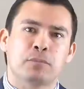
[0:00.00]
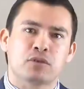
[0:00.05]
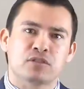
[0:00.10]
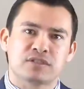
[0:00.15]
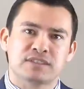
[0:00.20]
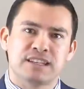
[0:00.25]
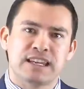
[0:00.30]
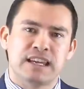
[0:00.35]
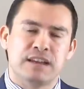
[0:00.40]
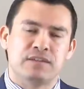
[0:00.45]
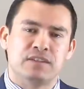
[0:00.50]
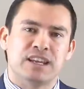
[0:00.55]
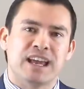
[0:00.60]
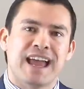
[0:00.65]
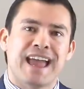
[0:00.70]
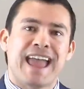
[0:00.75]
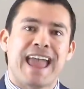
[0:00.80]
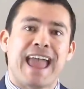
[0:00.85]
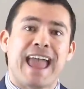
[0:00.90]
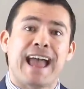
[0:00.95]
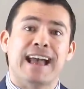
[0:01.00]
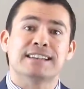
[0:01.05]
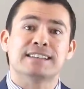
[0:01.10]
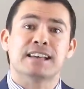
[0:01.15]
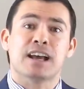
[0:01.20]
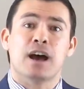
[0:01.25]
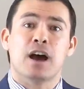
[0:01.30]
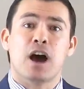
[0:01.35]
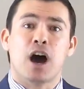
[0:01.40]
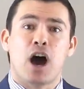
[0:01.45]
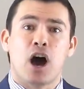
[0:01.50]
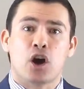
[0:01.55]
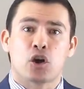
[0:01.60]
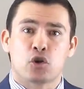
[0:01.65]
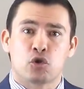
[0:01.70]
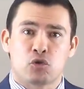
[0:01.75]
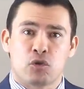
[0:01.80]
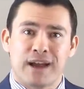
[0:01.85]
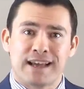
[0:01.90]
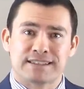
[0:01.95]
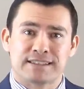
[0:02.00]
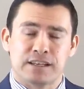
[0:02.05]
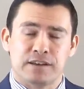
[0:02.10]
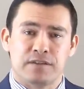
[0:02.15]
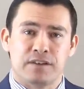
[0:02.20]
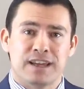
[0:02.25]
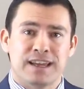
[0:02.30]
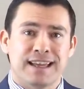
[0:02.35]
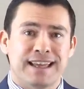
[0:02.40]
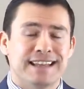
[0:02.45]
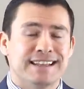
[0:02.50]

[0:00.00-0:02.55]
perceived as aggressive.